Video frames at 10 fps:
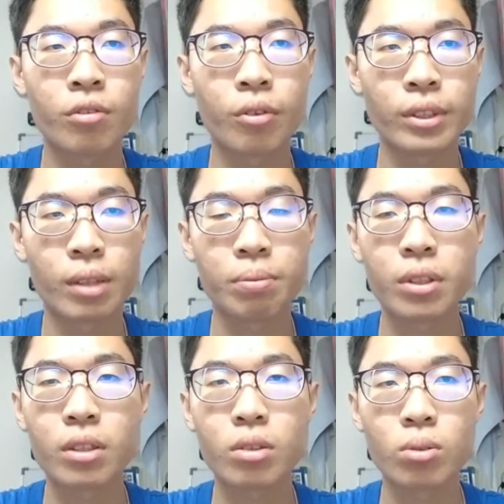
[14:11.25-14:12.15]
For
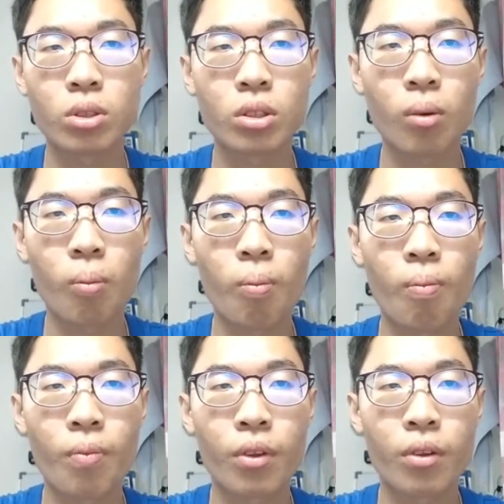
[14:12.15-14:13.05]
example, to stop
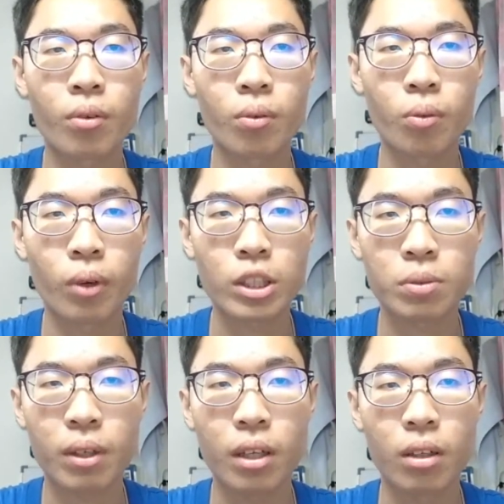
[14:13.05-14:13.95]

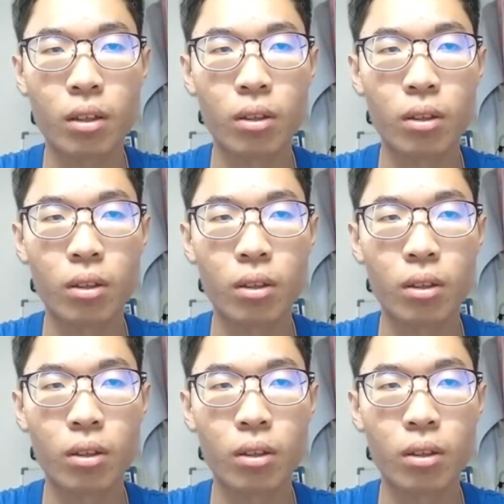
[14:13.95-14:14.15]
widespread